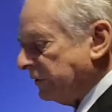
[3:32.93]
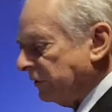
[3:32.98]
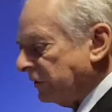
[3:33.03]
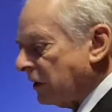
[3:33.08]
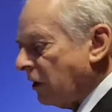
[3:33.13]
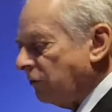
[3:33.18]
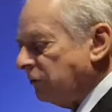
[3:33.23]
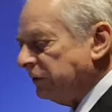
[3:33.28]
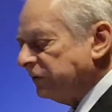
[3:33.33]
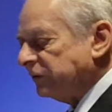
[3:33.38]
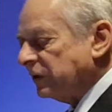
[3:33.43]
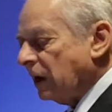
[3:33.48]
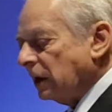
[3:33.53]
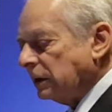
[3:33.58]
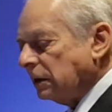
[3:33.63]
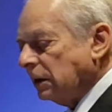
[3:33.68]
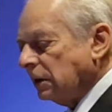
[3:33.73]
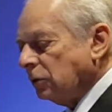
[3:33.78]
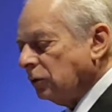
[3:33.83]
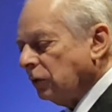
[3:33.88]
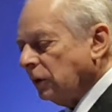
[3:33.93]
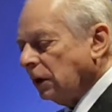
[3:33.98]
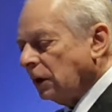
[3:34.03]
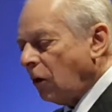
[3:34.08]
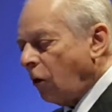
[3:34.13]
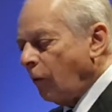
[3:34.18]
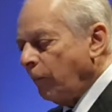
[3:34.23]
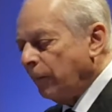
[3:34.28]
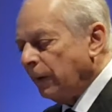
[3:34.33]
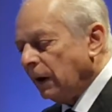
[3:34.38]
is how we started doing
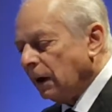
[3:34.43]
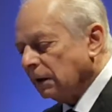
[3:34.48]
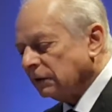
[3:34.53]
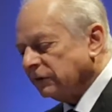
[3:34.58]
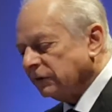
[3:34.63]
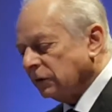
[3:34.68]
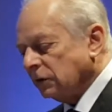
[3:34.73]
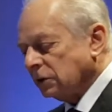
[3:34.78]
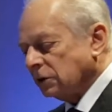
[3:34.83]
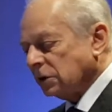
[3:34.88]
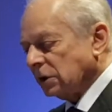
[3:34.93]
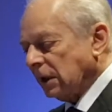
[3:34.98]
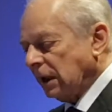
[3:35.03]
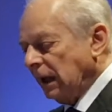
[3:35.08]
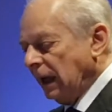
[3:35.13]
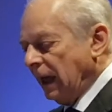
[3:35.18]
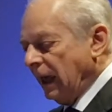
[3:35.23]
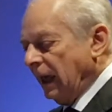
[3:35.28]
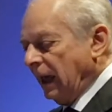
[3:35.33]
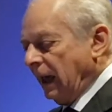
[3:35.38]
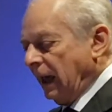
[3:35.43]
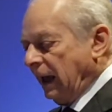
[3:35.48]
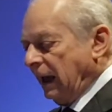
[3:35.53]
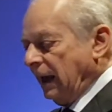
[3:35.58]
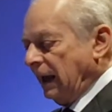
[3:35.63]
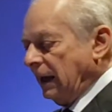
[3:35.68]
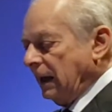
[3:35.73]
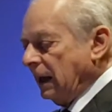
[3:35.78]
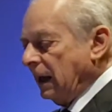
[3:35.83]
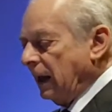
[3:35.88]
open heart surgery
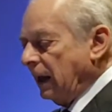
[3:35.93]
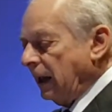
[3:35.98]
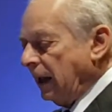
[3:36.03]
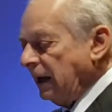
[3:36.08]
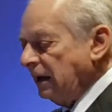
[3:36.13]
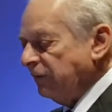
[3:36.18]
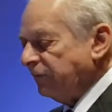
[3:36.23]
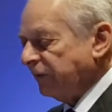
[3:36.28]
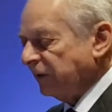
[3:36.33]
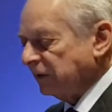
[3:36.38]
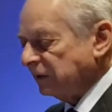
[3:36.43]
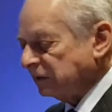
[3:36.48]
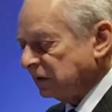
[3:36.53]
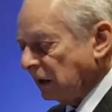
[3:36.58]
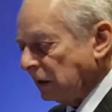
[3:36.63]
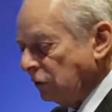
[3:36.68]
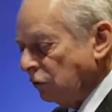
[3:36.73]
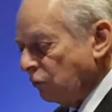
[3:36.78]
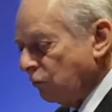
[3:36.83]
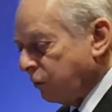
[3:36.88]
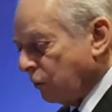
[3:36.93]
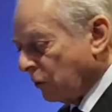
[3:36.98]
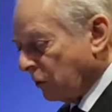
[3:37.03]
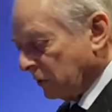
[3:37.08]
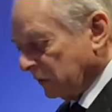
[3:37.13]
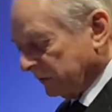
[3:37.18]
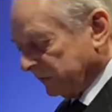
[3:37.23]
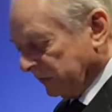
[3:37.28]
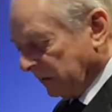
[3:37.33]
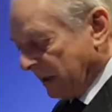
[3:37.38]
in infants and
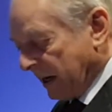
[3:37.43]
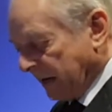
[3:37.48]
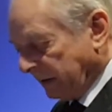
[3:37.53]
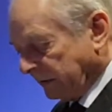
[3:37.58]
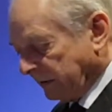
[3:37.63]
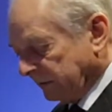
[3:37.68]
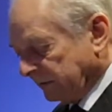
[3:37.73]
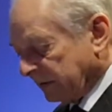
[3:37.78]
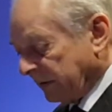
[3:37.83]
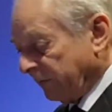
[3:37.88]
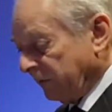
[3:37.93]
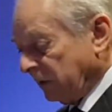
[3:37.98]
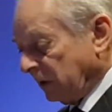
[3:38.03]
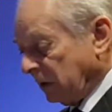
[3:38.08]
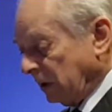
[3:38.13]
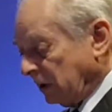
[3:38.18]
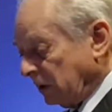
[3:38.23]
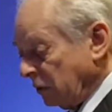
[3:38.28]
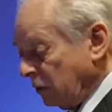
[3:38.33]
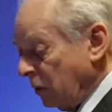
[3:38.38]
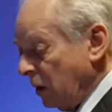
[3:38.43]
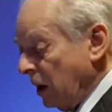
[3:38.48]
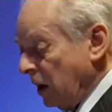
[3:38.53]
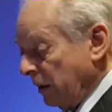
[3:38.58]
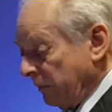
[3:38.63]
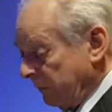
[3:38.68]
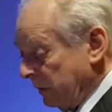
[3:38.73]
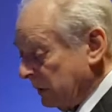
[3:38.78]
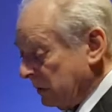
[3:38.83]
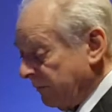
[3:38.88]
newborns in 1972
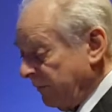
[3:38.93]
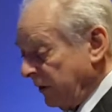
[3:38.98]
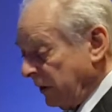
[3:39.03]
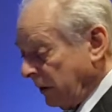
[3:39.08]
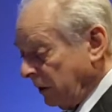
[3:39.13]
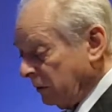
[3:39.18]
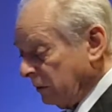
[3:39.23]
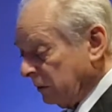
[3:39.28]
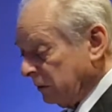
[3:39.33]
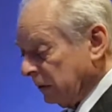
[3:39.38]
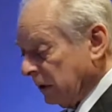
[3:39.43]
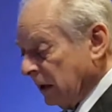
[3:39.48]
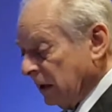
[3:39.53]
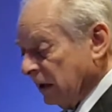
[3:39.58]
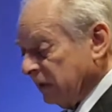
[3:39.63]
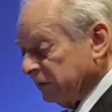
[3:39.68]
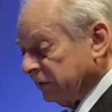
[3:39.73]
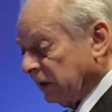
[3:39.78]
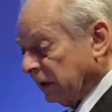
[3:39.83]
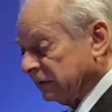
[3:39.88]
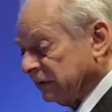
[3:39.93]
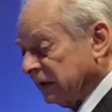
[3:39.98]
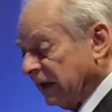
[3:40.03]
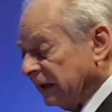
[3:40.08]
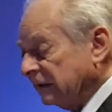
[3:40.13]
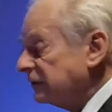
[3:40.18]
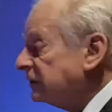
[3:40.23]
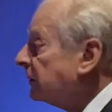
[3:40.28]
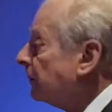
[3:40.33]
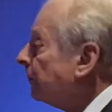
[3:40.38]
with a very good
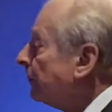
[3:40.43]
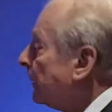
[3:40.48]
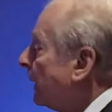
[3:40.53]
success.